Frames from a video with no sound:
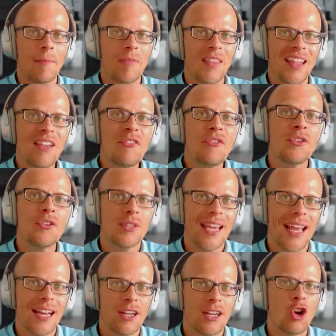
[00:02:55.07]
if you
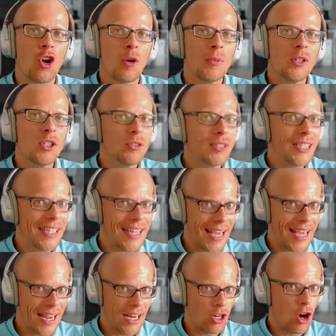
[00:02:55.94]
can
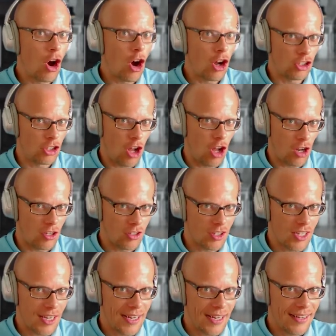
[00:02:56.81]
communicate or not.
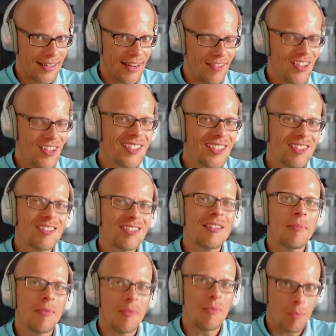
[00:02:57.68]
And this is
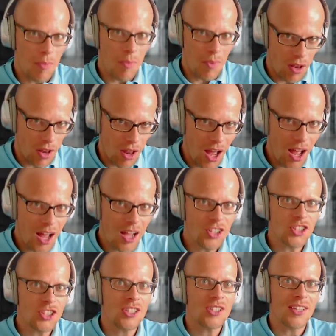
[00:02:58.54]
the
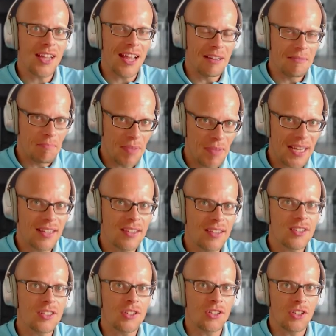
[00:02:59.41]
largest and
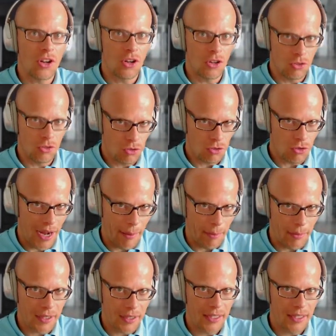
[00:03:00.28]
biggest trap.